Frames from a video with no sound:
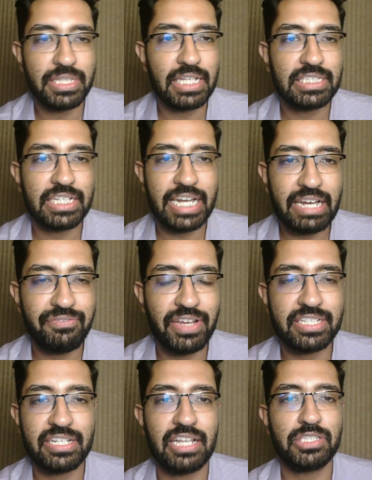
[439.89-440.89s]
That's a great
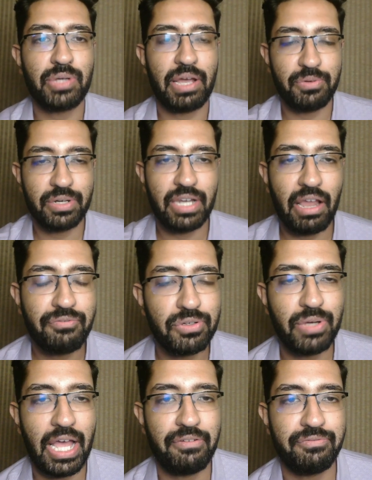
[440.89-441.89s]
fixture run. So I would love to
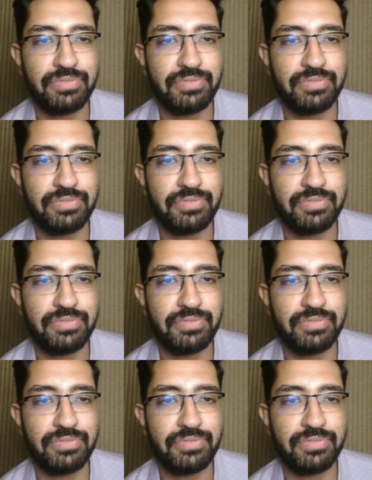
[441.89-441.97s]
have